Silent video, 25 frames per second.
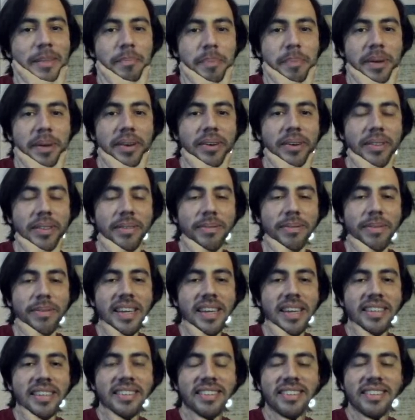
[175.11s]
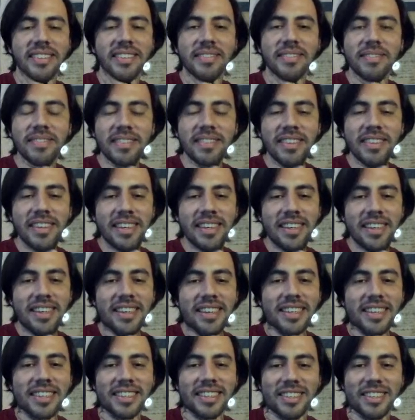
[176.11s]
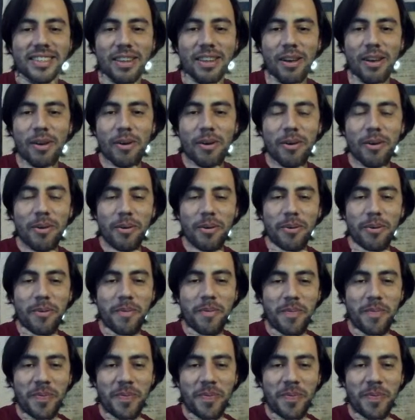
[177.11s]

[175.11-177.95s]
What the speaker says: peer defense. So